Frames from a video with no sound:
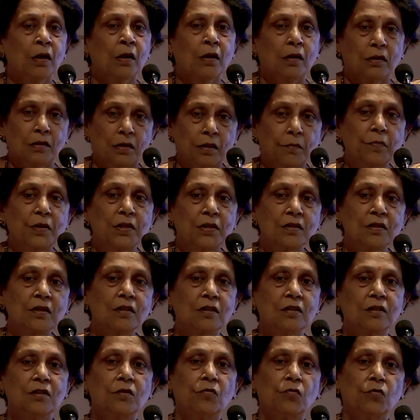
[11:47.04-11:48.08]
the
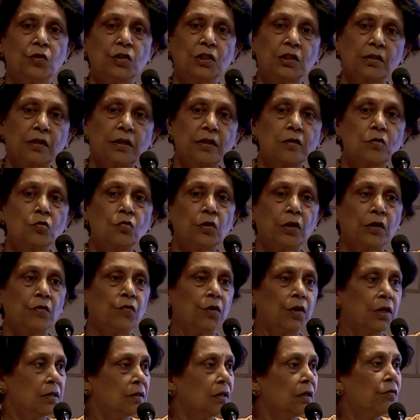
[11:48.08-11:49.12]
basics of which test to
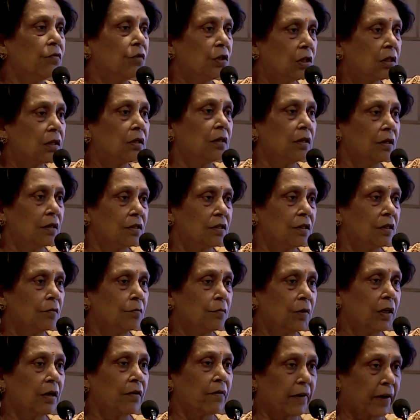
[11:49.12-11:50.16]
advise in which condition.
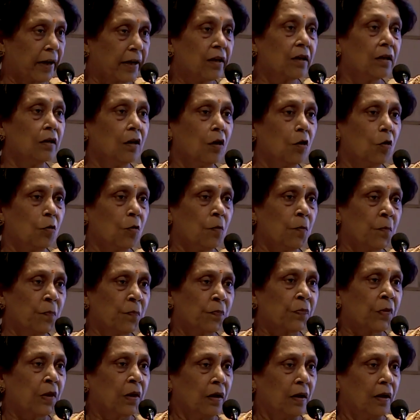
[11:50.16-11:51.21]
But right now,
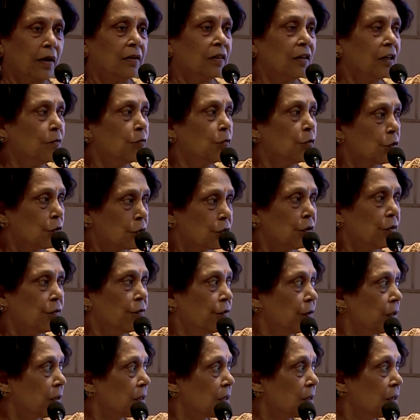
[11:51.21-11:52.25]
I think most of
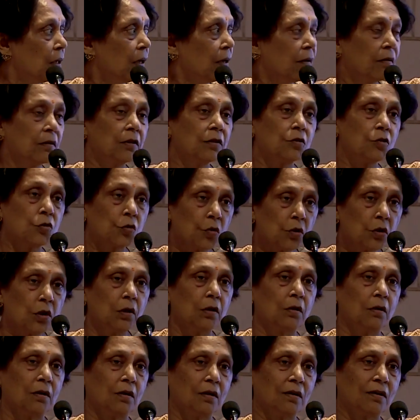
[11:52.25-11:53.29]
us should
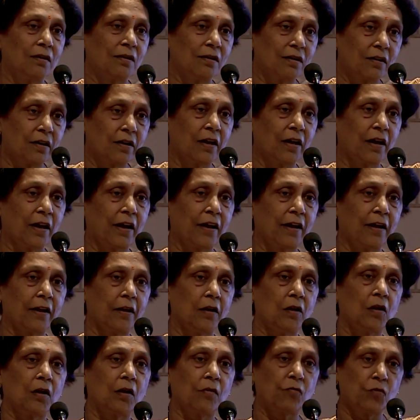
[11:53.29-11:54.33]

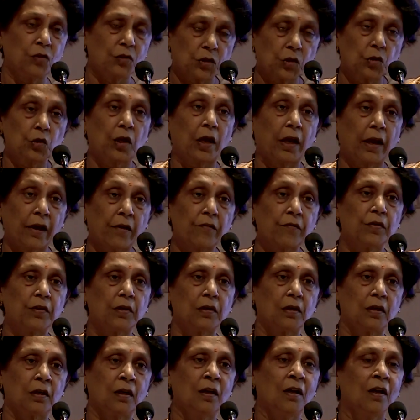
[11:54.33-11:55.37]
rely, we should have
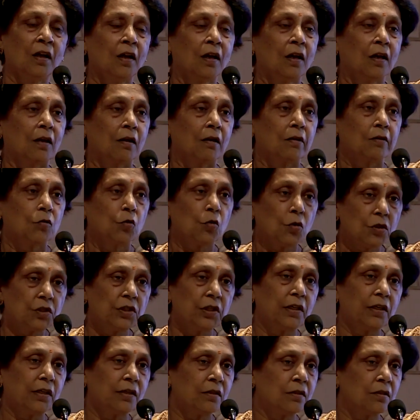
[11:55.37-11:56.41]
a good
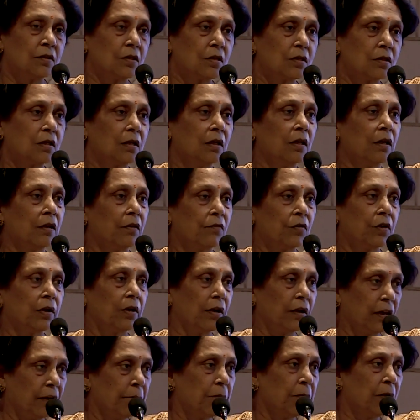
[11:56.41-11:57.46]
geneticist in our
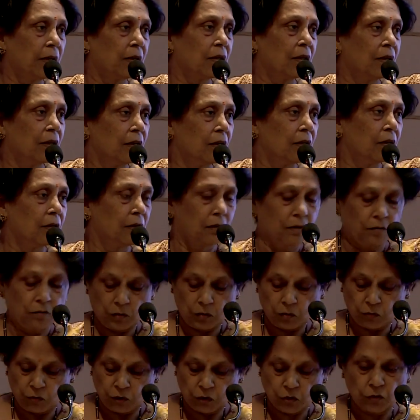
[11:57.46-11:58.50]
team, and
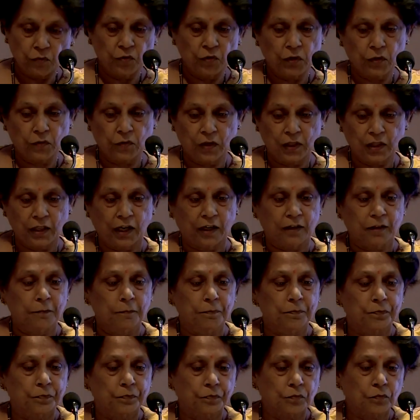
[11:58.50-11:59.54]
then we should work with that.
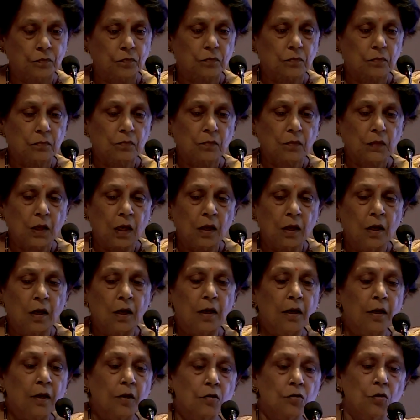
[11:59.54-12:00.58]

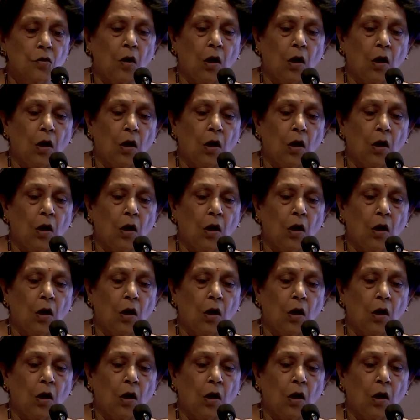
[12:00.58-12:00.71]
So